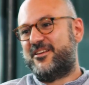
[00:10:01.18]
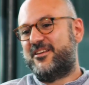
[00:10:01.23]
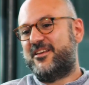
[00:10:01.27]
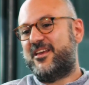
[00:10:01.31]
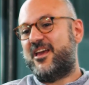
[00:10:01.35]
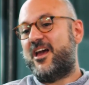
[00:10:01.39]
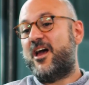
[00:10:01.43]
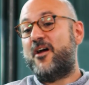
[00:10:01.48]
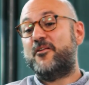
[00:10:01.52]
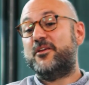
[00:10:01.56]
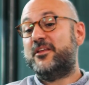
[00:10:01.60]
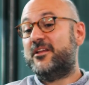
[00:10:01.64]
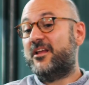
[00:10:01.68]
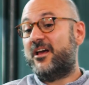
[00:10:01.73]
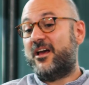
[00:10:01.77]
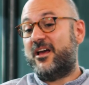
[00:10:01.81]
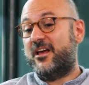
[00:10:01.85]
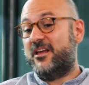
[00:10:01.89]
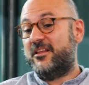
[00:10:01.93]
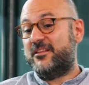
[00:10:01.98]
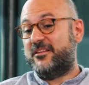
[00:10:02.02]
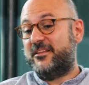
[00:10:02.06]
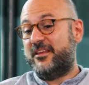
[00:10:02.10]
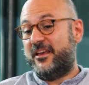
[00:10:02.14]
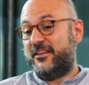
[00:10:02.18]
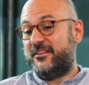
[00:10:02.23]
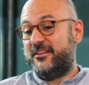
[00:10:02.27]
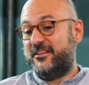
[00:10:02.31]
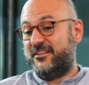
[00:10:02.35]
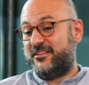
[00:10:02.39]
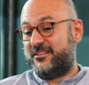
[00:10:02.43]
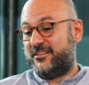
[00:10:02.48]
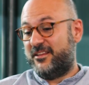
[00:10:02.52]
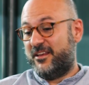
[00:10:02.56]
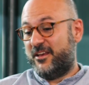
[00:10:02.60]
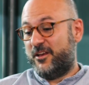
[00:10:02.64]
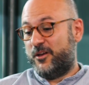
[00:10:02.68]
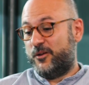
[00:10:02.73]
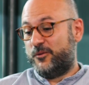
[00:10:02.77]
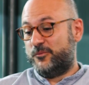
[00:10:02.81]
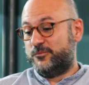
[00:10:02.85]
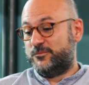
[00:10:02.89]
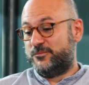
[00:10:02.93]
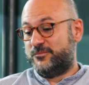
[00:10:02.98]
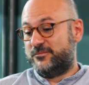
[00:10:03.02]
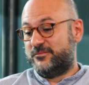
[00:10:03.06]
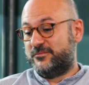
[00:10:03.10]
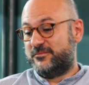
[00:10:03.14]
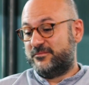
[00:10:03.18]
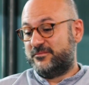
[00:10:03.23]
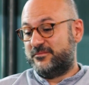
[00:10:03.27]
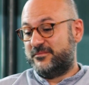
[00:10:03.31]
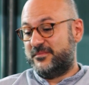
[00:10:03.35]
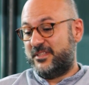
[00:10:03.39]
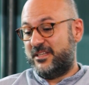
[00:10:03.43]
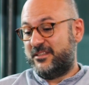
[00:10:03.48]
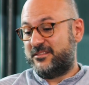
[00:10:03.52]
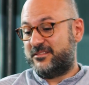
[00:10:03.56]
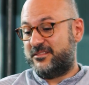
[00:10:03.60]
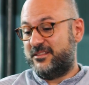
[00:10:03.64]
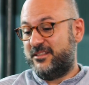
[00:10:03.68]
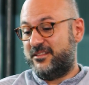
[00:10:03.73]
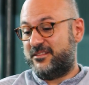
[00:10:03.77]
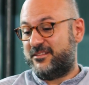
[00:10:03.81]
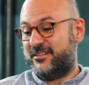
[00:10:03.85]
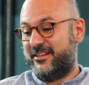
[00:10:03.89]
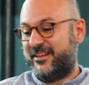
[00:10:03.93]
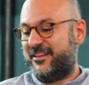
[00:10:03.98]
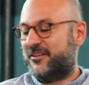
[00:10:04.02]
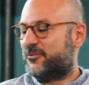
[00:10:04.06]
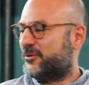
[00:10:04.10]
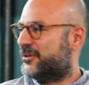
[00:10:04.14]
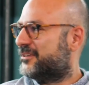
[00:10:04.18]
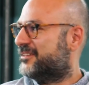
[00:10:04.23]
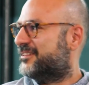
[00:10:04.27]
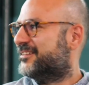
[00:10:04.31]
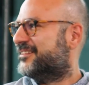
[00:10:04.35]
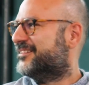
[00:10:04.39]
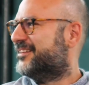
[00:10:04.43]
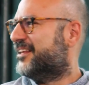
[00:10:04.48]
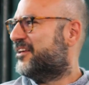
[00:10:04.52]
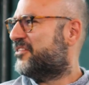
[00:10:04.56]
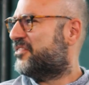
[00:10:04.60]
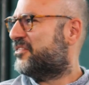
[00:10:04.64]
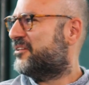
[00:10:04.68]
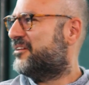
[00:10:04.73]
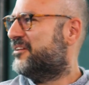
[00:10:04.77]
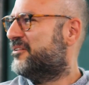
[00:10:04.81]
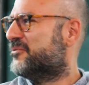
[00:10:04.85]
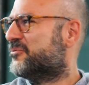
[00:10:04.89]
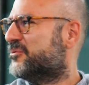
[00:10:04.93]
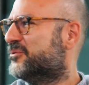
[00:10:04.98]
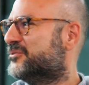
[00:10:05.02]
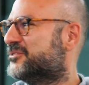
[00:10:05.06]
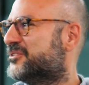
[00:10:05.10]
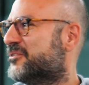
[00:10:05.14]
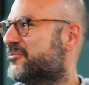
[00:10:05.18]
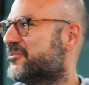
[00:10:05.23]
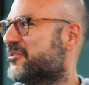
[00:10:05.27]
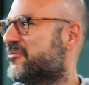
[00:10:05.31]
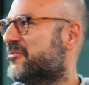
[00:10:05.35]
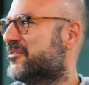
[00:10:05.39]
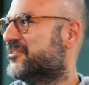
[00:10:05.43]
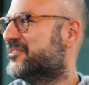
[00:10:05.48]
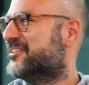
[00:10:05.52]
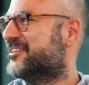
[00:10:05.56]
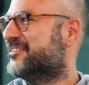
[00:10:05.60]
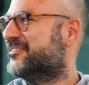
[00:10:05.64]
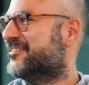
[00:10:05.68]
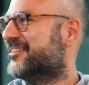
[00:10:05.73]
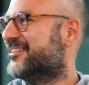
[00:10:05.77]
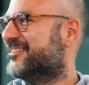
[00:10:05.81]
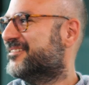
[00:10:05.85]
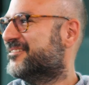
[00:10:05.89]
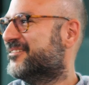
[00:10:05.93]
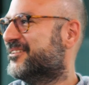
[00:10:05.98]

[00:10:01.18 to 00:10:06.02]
Yeah, I mean, this, that's this, the, what is it, the three rules of robotics, right?